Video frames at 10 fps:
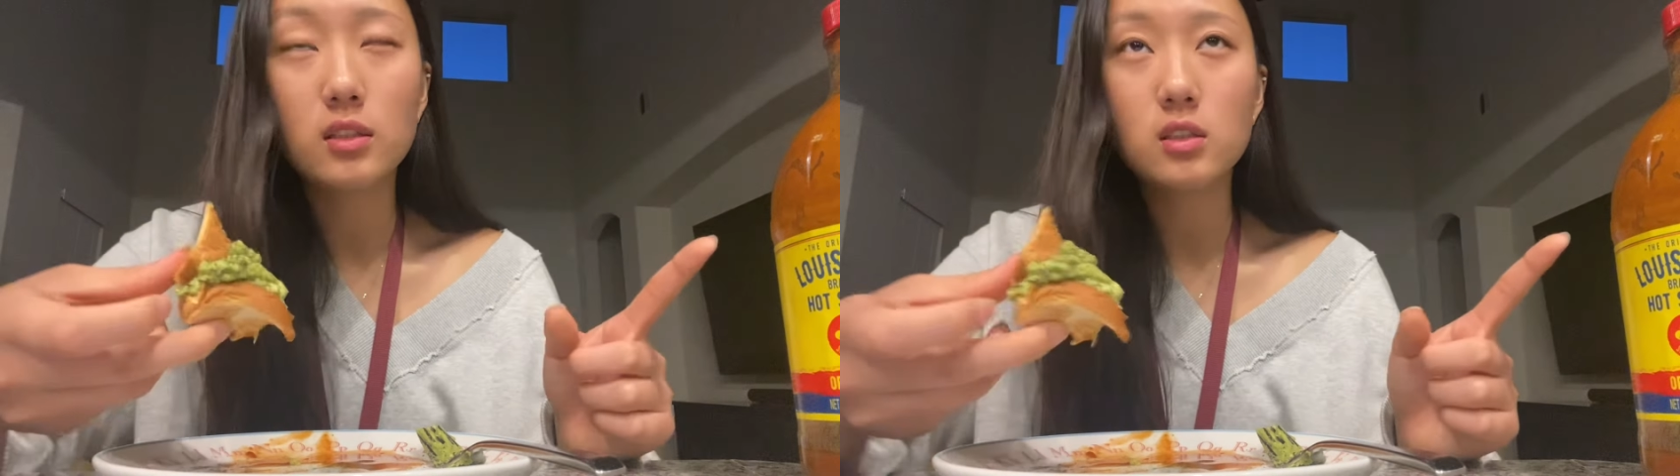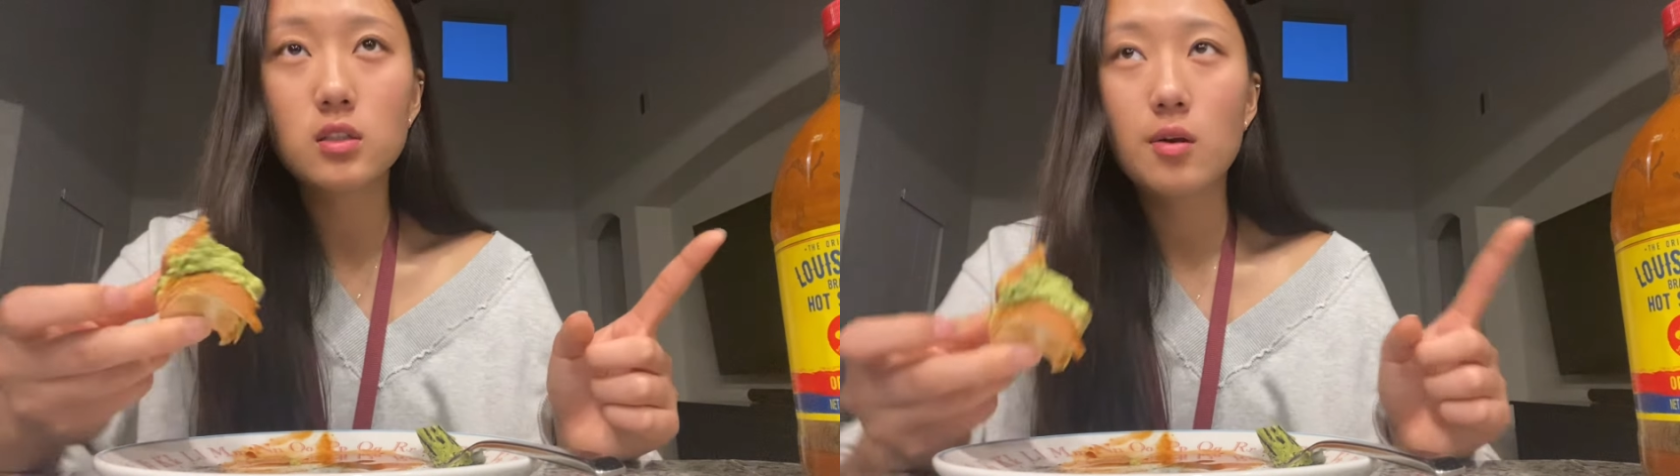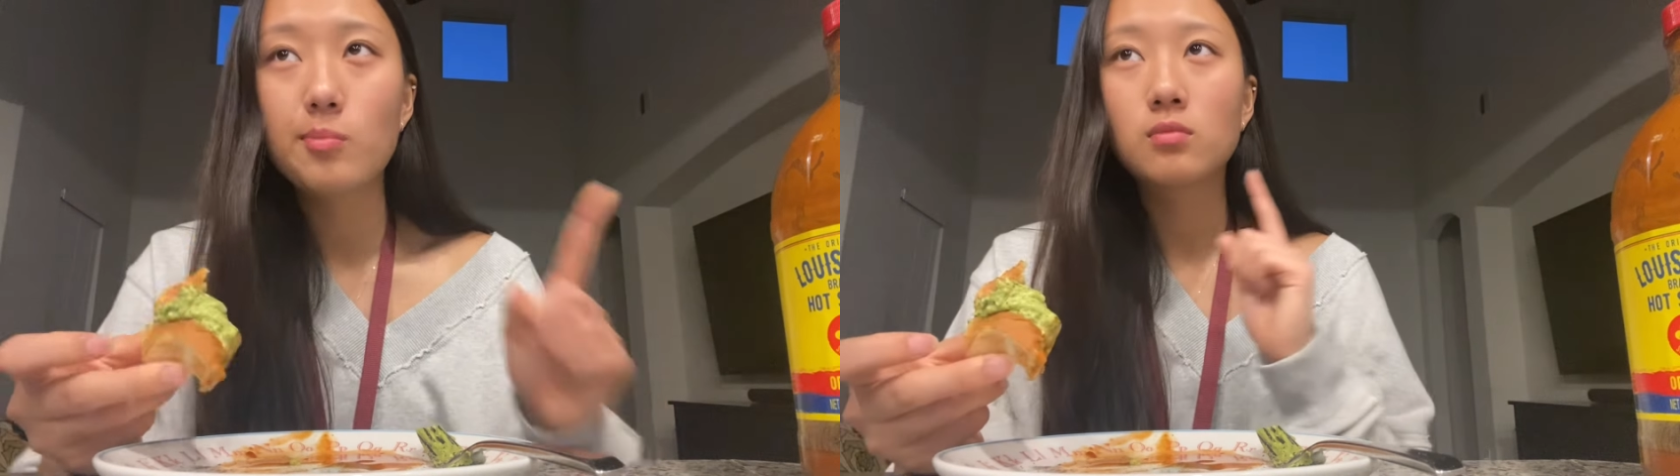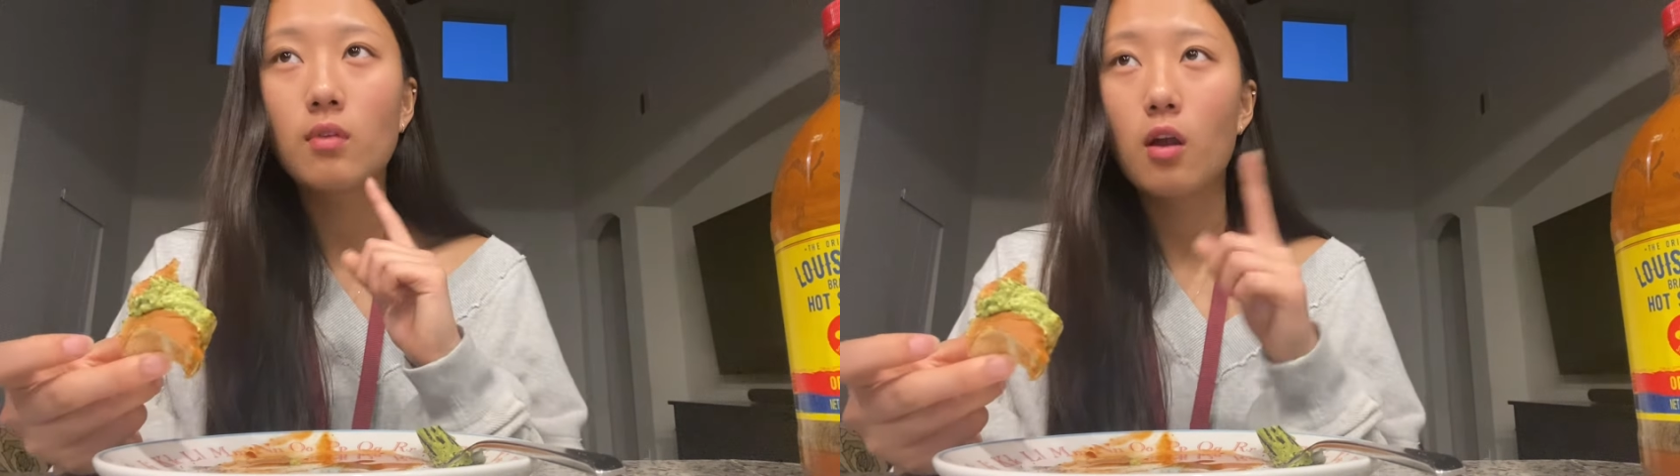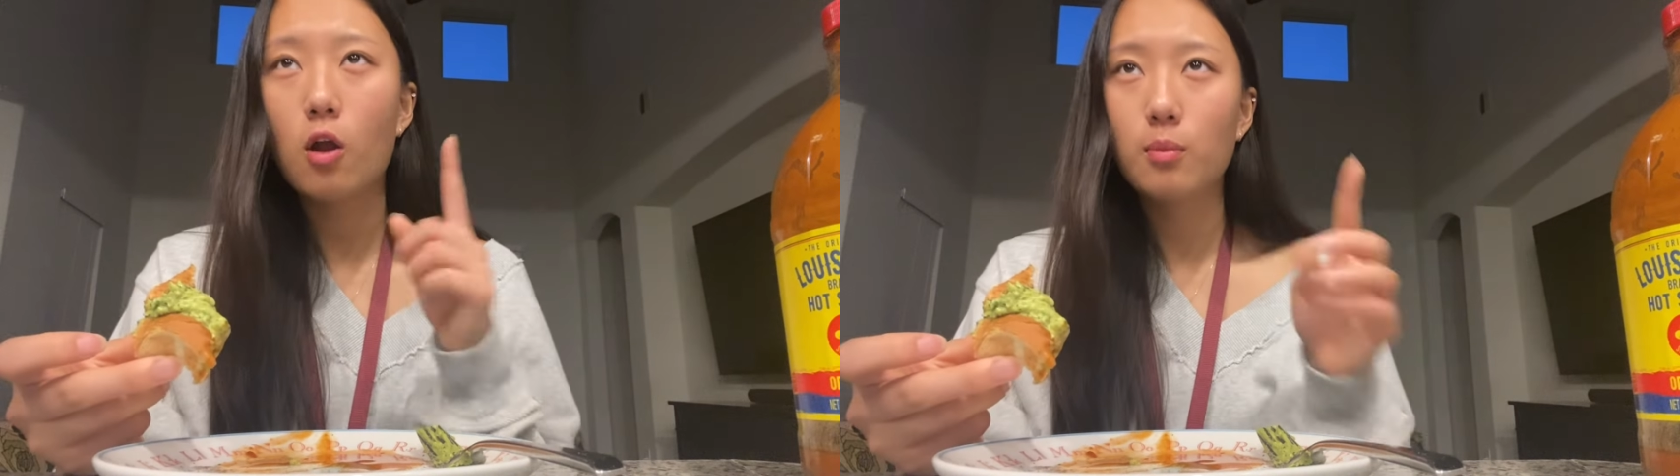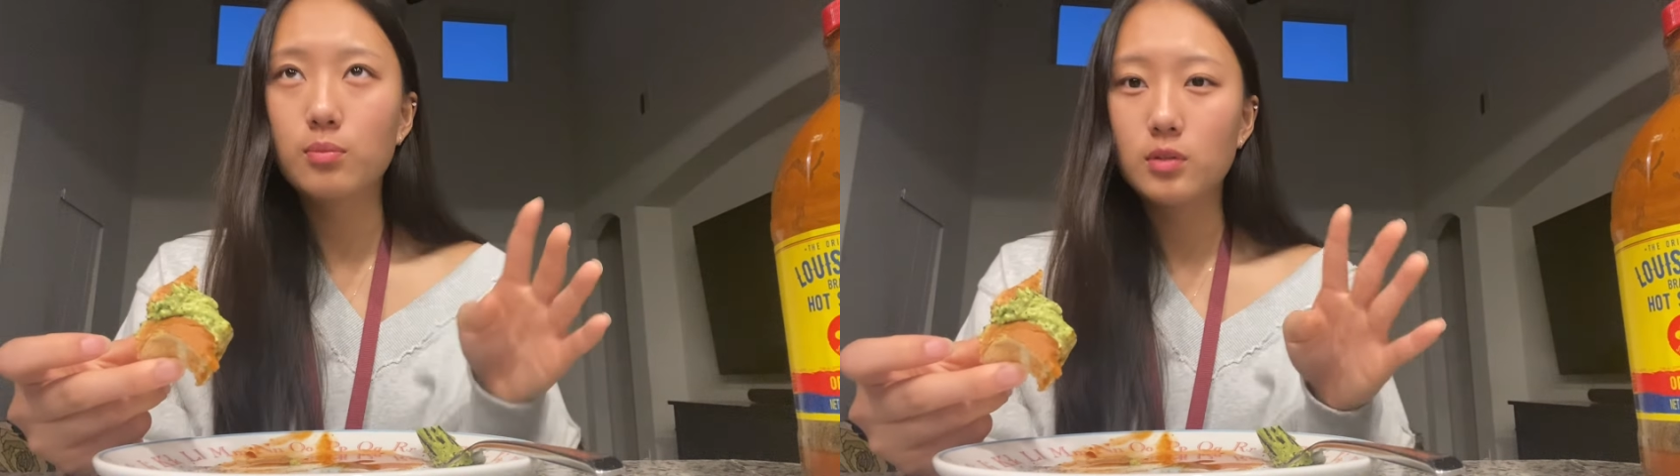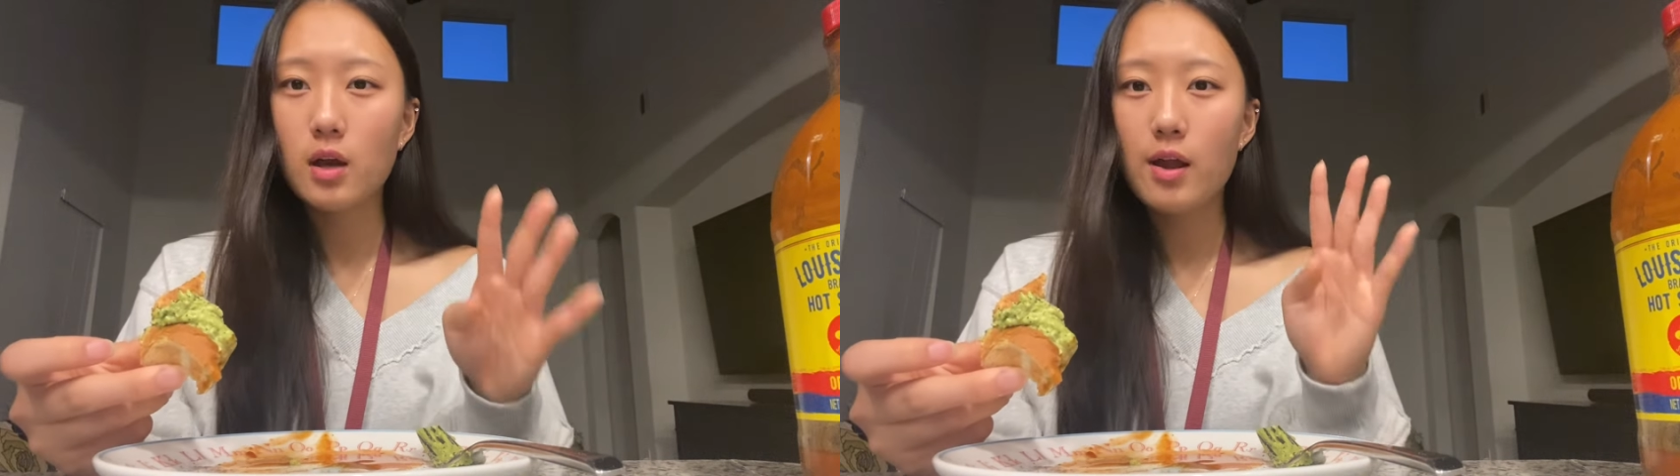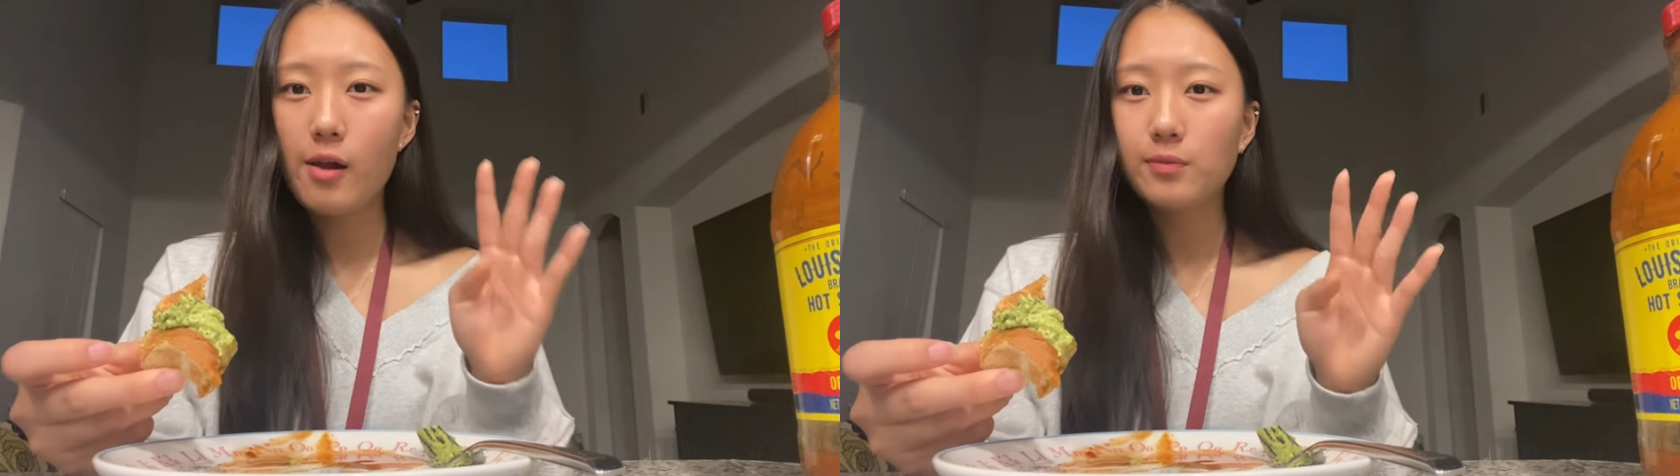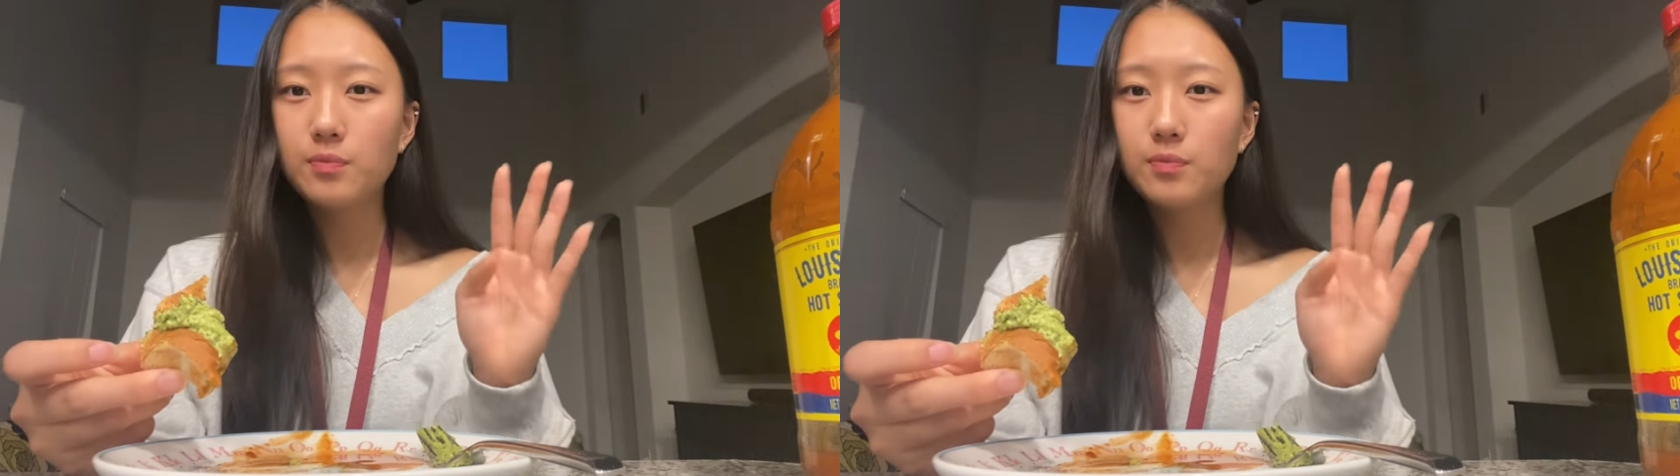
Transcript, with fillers: It took entire